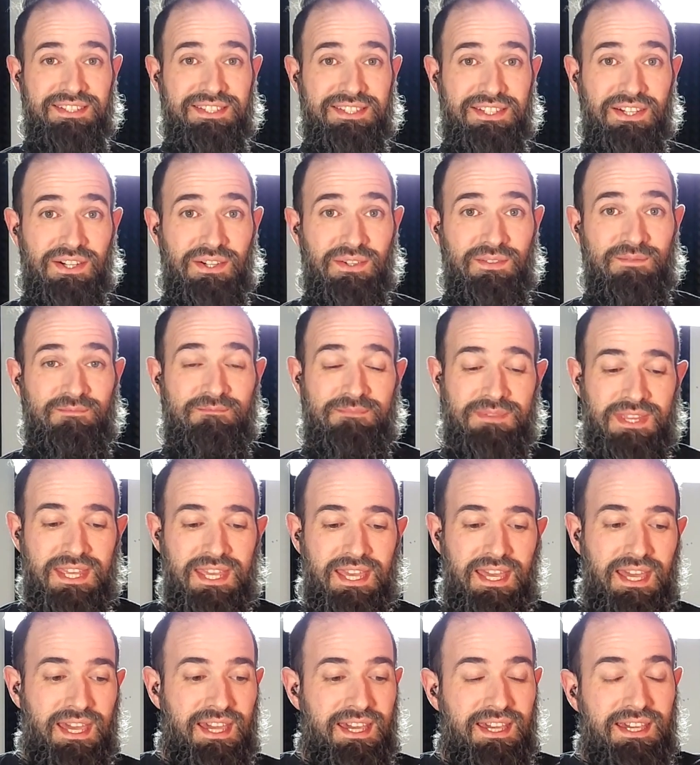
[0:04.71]
So,
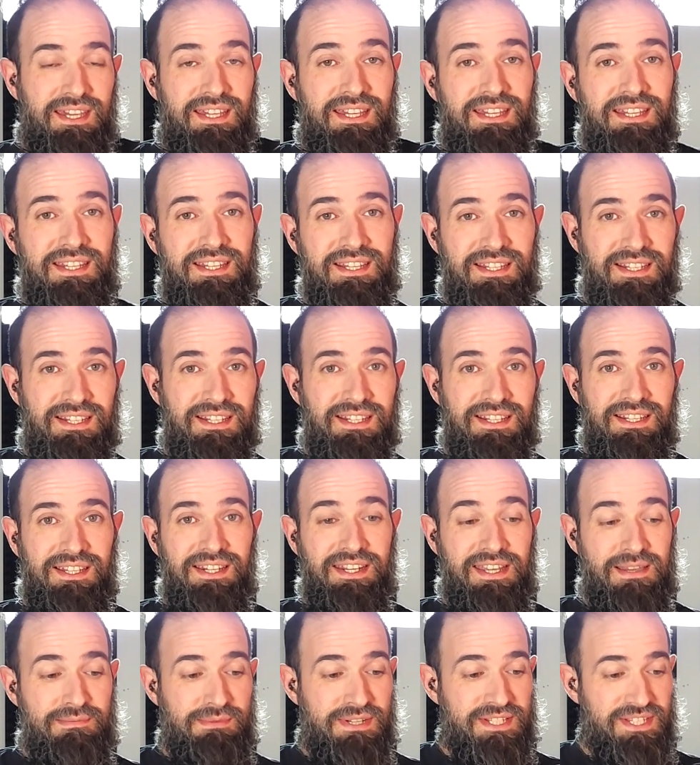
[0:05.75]

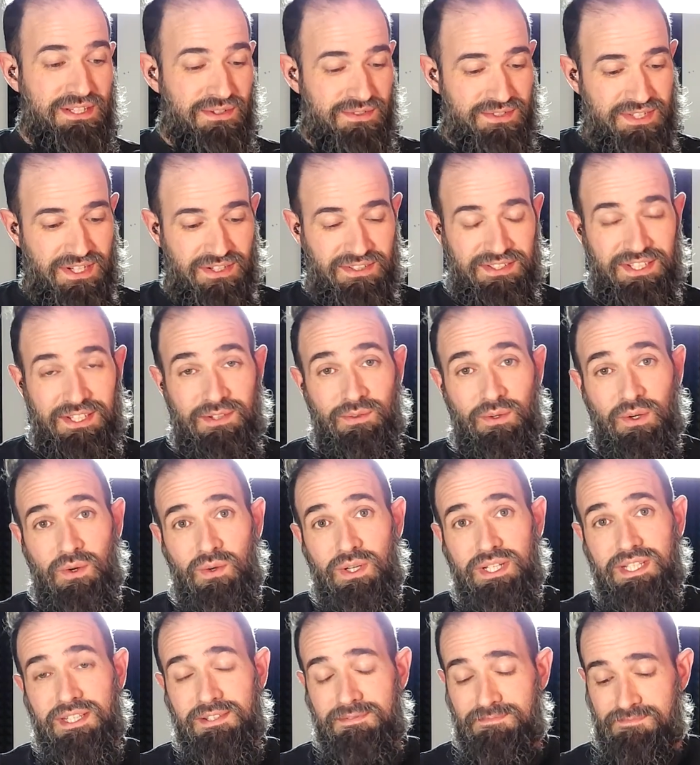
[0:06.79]
gonna get myself settled in real
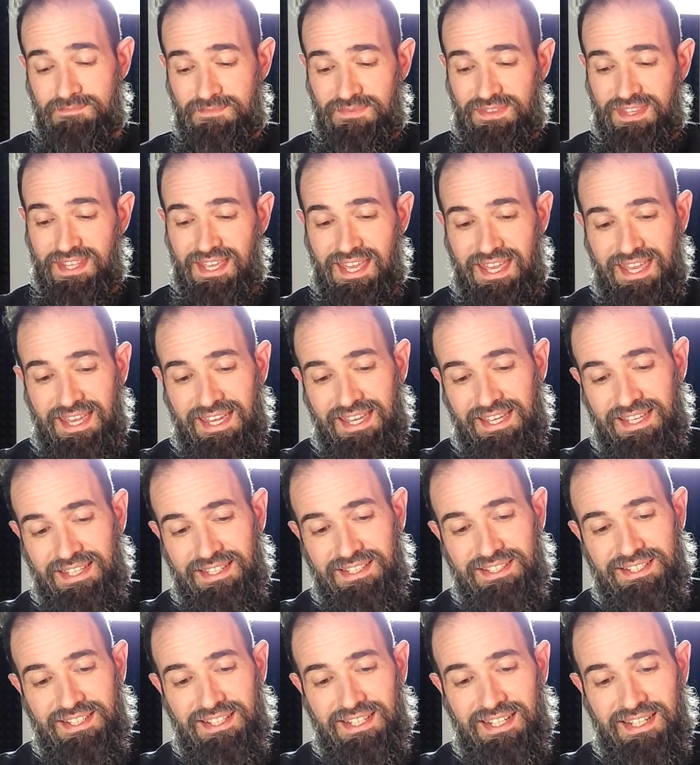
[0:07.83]
quick
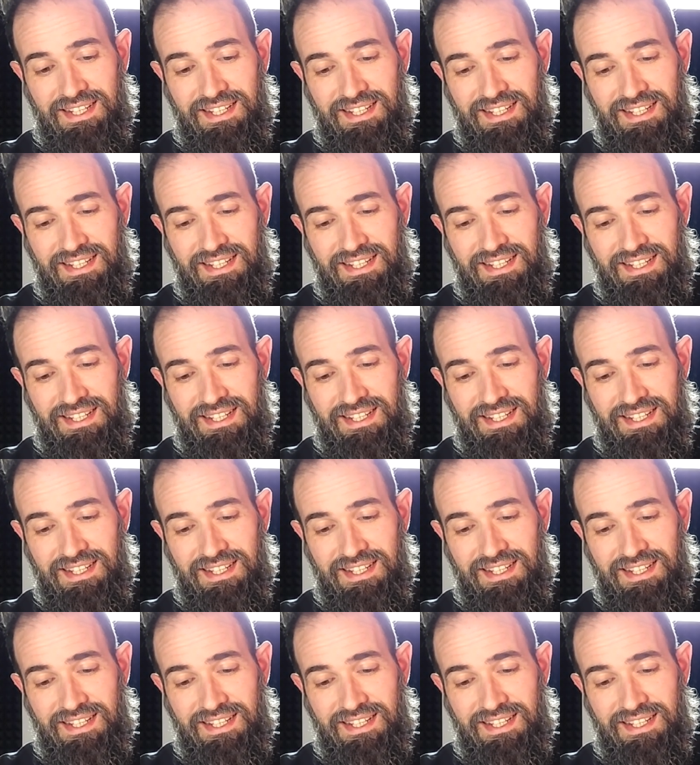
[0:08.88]
and